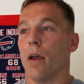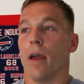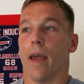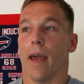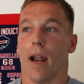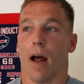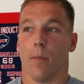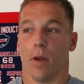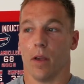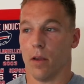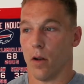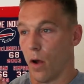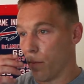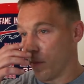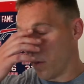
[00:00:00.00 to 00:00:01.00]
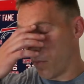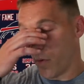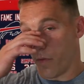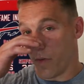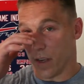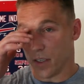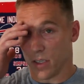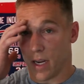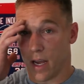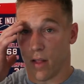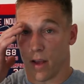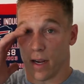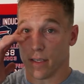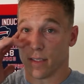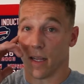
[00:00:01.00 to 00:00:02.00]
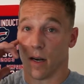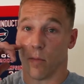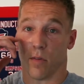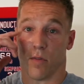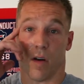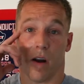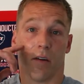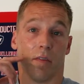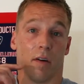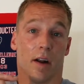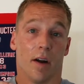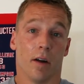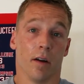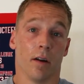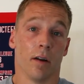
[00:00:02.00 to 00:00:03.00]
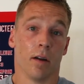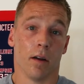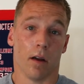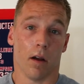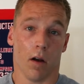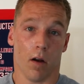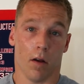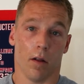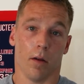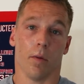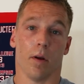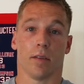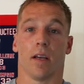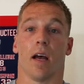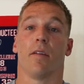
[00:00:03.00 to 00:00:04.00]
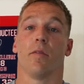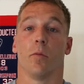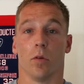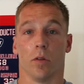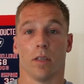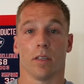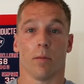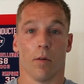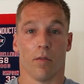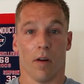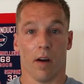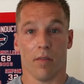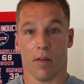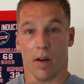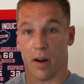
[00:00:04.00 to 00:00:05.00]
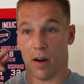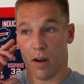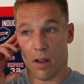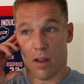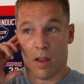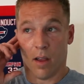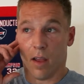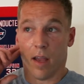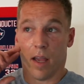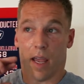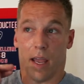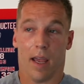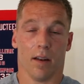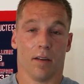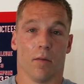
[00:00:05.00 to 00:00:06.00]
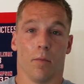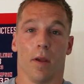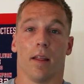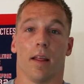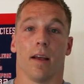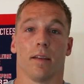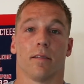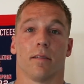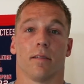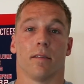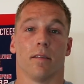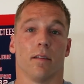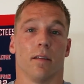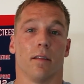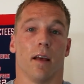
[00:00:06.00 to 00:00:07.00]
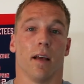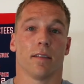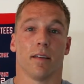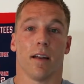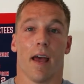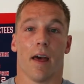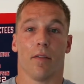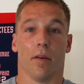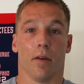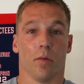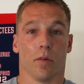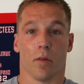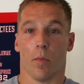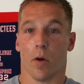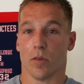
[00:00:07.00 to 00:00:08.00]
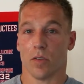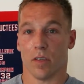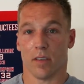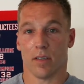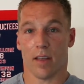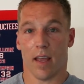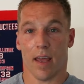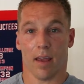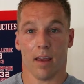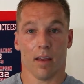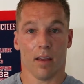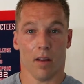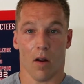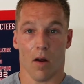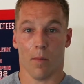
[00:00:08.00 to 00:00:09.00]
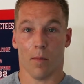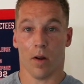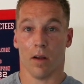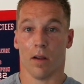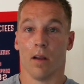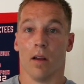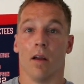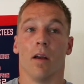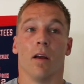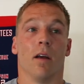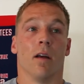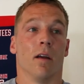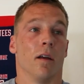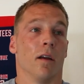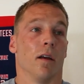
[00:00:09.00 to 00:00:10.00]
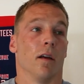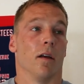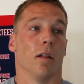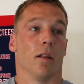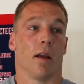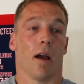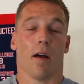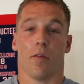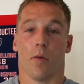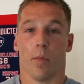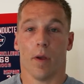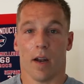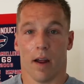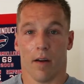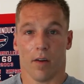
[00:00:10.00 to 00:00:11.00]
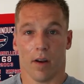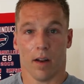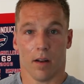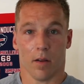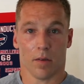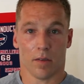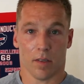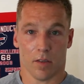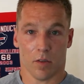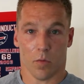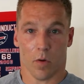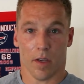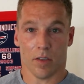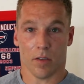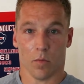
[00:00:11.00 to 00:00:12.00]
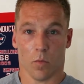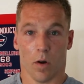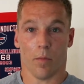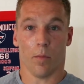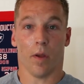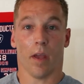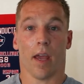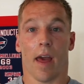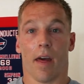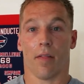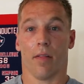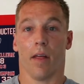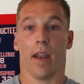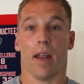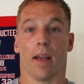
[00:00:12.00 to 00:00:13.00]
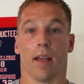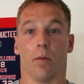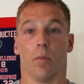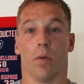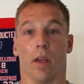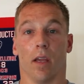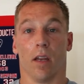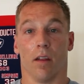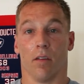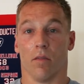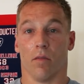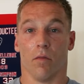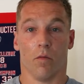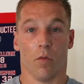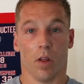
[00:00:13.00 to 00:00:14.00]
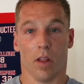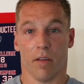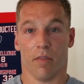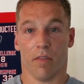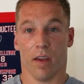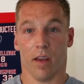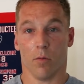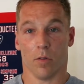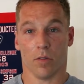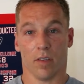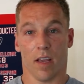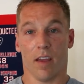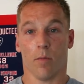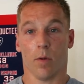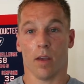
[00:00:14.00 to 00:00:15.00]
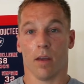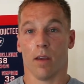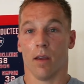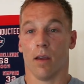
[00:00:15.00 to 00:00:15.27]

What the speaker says: And I'm in a profession now. Like I said, I'm a firefighter. Aside from doing this, I'm a firefighter. And to me, that's an athlete with the most at stake. God forbid I ever get into a situation where being athletic and being really fit will save me.